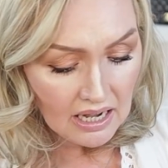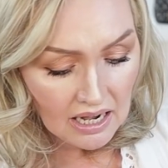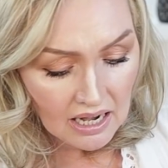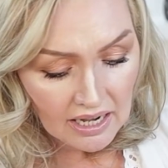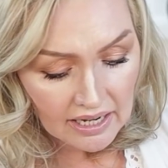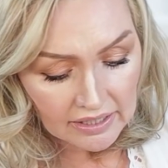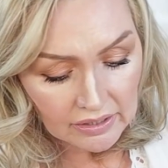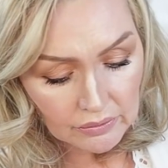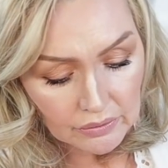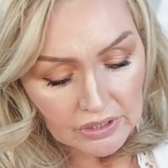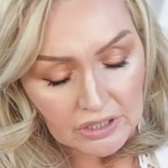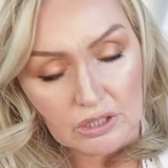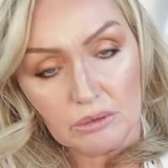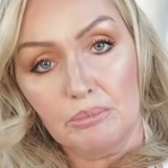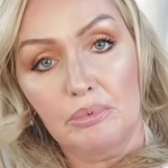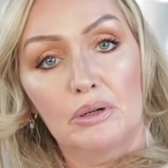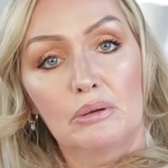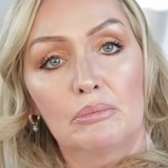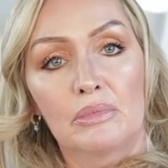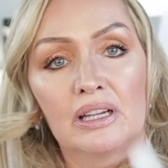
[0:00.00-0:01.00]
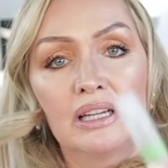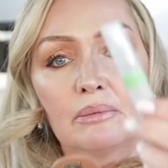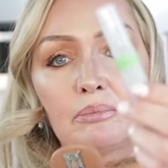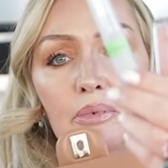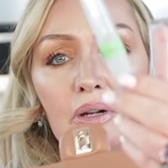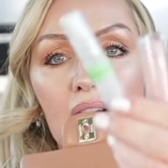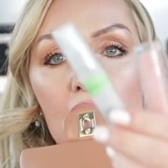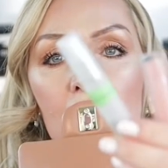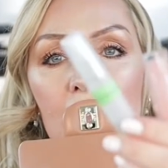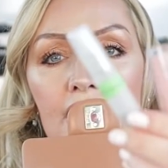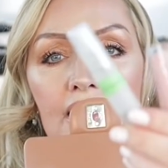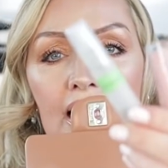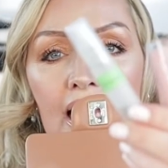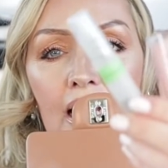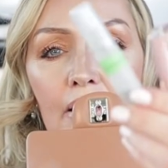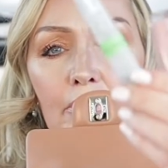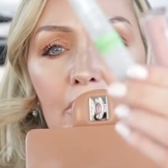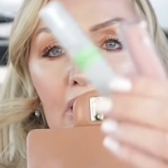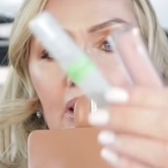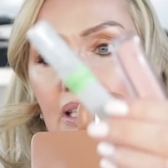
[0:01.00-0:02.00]
I'm going to put my lip gloss
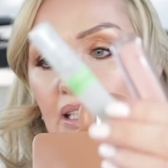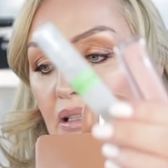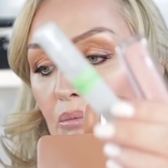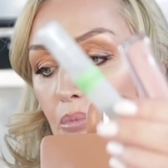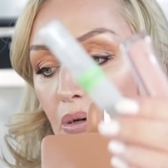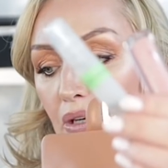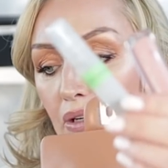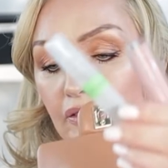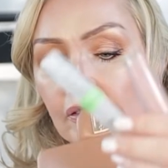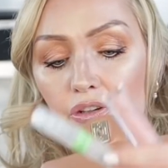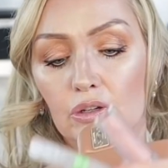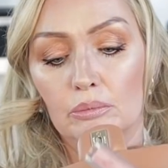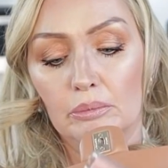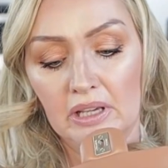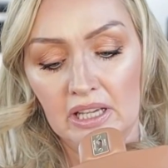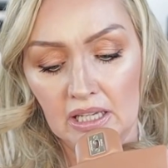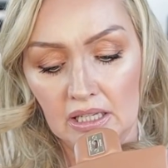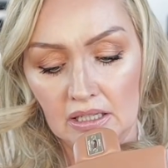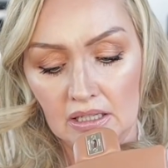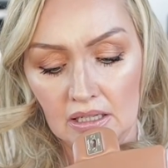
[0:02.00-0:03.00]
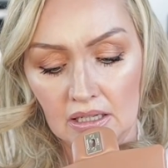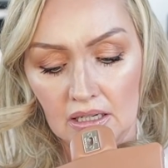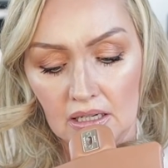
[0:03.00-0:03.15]
and my little perfume in